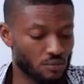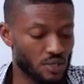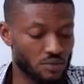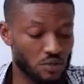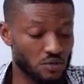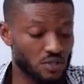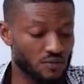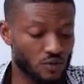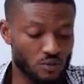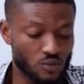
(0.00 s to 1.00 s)
Now I
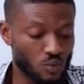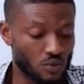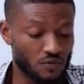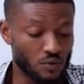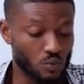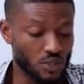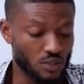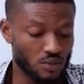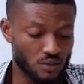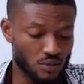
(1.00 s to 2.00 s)
see they really
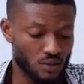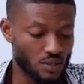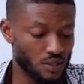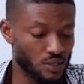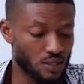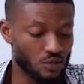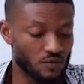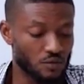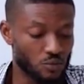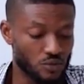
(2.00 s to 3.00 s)
deserve each other, I
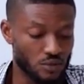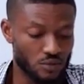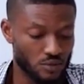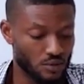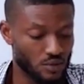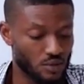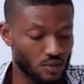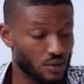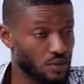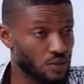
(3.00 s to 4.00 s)
said
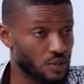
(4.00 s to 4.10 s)
unapologetically.